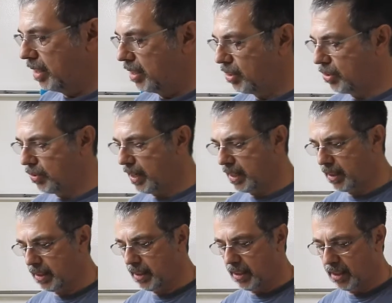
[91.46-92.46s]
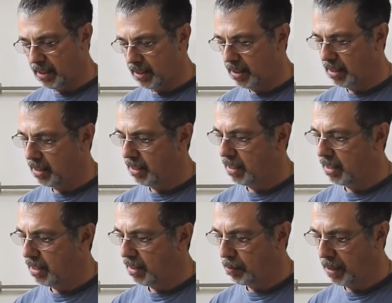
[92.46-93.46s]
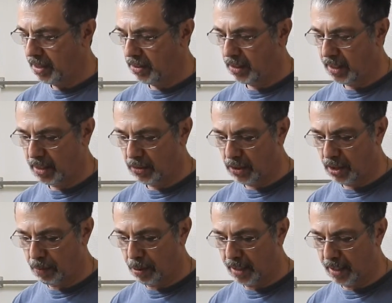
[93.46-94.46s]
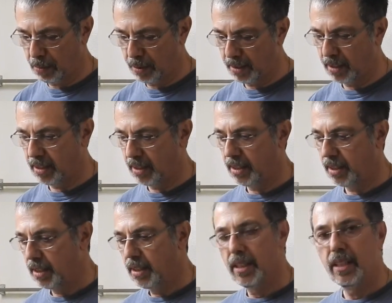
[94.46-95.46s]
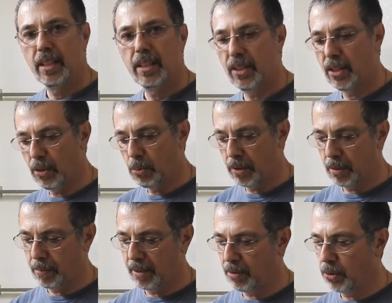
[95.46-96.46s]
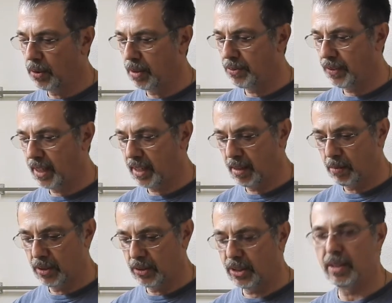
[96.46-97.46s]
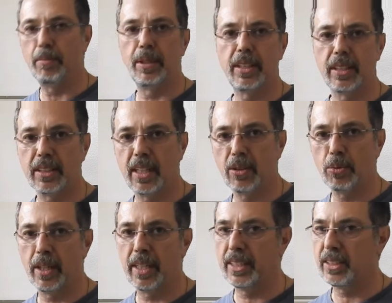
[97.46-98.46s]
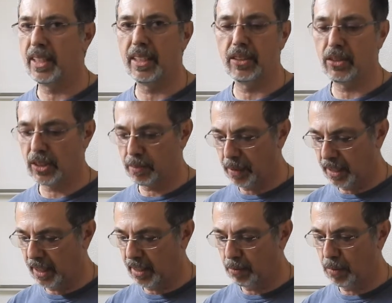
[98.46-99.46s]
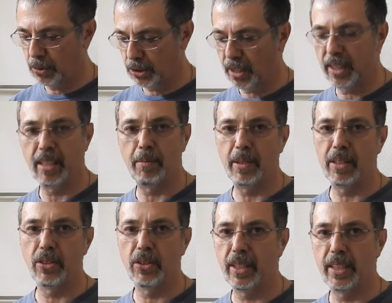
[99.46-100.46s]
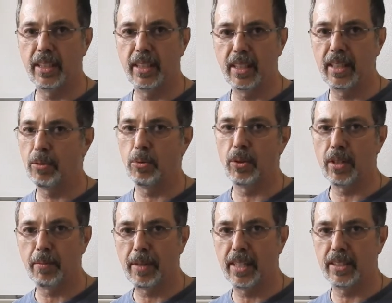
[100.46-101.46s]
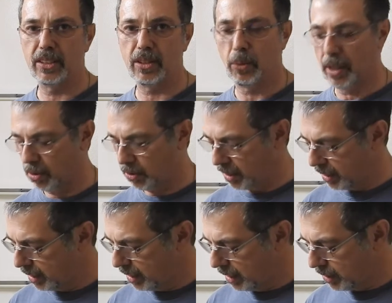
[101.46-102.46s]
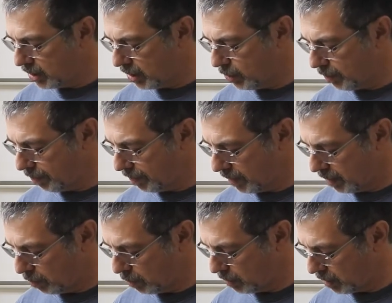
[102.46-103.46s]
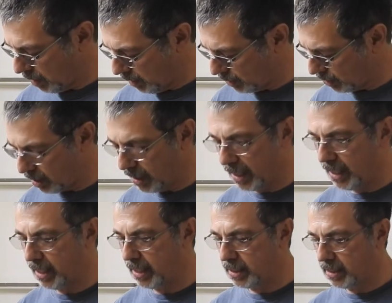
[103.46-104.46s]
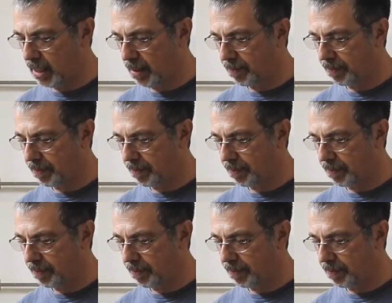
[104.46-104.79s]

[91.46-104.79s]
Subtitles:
directly parallel to the pipe. You don't want to be doing a fanning motion, because otherwise then you'll just be heating mostly in the middle, and then it won't come out as well. So we'll start heating this up,